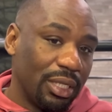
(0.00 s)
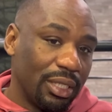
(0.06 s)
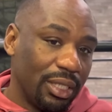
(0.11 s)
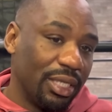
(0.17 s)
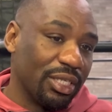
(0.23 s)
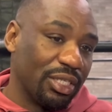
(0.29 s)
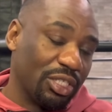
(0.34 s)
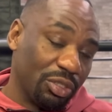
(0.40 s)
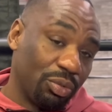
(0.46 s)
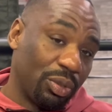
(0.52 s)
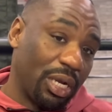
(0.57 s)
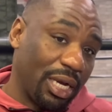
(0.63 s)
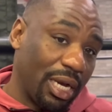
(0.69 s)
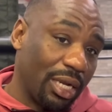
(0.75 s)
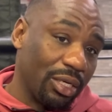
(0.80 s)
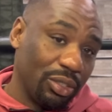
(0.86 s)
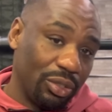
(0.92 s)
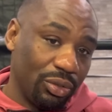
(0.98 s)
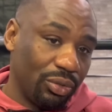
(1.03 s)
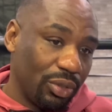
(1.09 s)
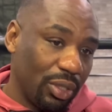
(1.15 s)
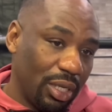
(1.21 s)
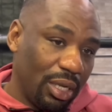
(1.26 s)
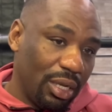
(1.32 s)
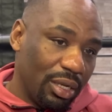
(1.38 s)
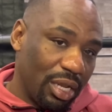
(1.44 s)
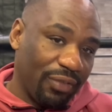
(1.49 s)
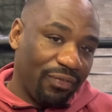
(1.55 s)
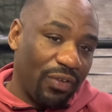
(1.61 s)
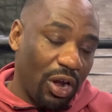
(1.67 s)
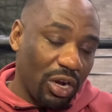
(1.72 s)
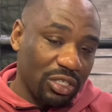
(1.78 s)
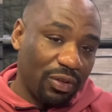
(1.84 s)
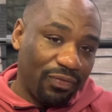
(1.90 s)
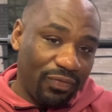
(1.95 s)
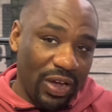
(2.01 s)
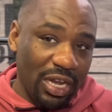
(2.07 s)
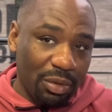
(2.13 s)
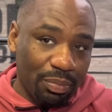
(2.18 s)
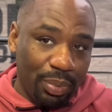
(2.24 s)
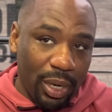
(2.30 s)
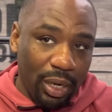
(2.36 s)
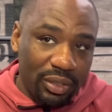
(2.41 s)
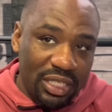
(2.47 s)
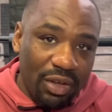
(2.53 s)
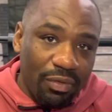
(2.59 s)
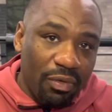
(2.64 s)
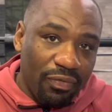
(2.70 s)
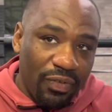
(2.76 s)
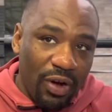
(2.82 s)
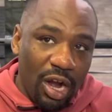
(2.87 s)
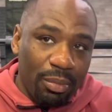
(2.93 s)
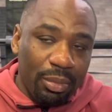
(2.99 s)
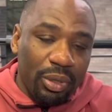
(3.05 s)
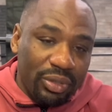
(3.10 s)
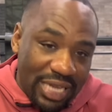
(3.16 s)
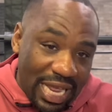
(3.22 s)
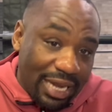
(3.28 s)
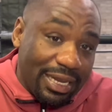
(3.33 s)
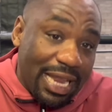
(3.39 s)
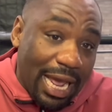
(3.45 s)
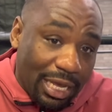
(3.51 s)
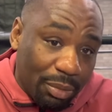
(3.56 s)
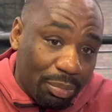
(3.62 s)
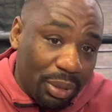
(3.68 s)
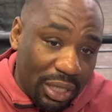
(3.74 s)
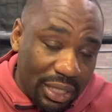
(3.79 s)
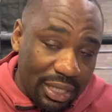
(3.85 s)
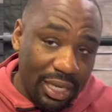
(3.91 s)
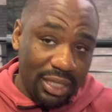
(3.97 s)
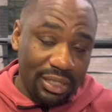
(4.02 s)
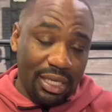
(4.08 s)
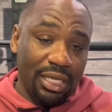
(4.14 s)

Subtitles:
this is what I got to do as far as the fighting part. Tevin Farmer, that could be the case.